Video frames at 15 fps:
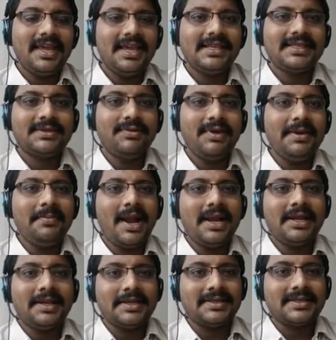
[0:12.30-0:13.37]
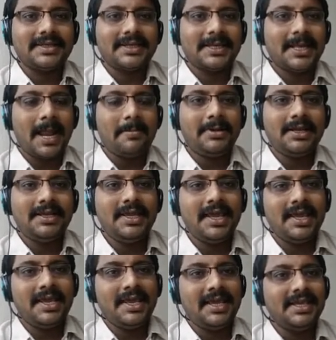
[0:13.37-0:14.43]
a square matrix capital A
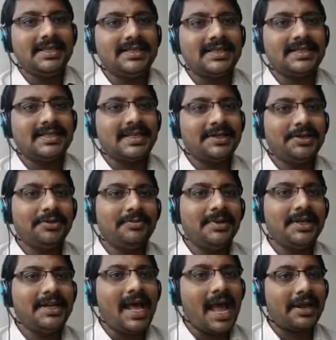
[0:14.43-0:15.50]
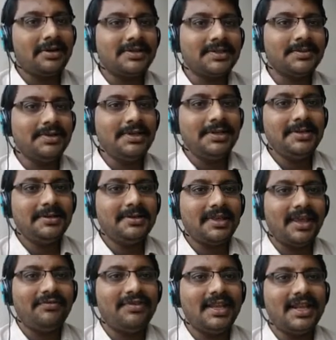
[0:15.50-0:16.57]
is said to be diagonalizable
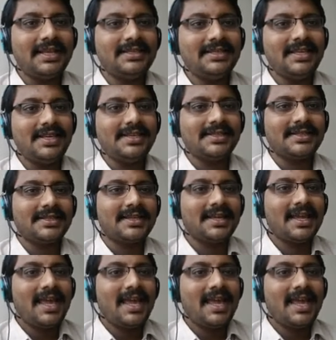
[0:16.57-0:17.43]
if there exists